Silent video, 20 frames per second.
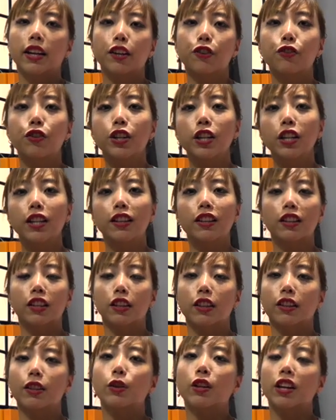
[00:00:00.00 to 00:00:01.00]
actually
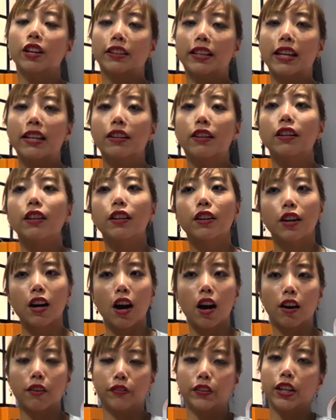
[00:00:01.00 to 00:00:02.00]
attended a
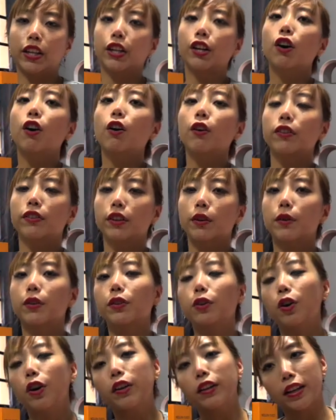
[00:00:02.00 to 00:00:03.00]
half-day course that was
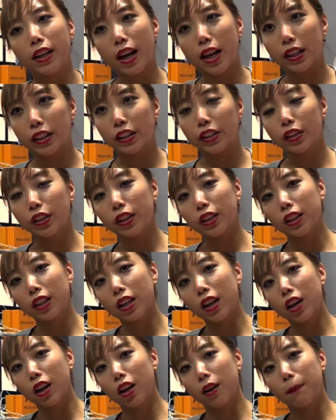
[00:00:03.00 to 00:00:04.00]
conducted
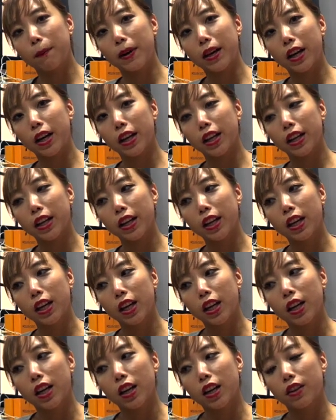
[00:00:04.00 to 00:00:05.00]
by
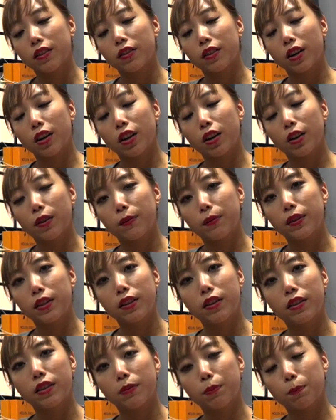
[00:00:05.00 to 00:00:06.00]

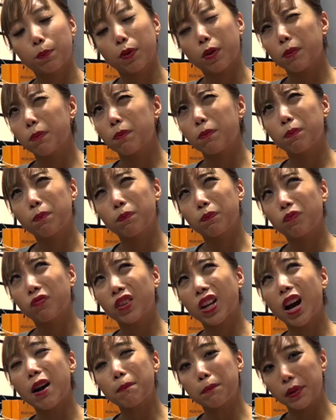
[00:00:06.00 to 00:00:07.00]
this
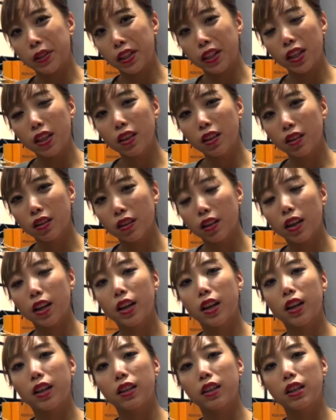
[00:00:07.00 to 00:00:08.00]
company
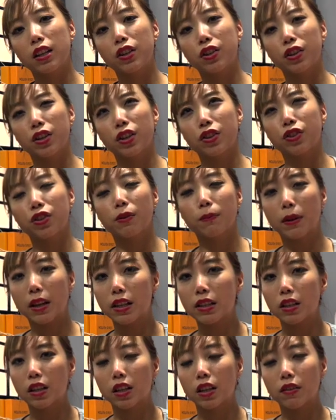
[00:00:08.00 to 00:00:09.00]
at International
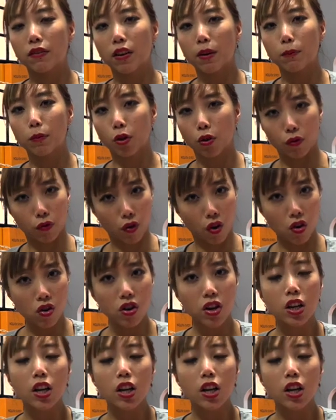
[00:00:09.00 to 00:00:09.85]
Plaza, if I'm not wrong,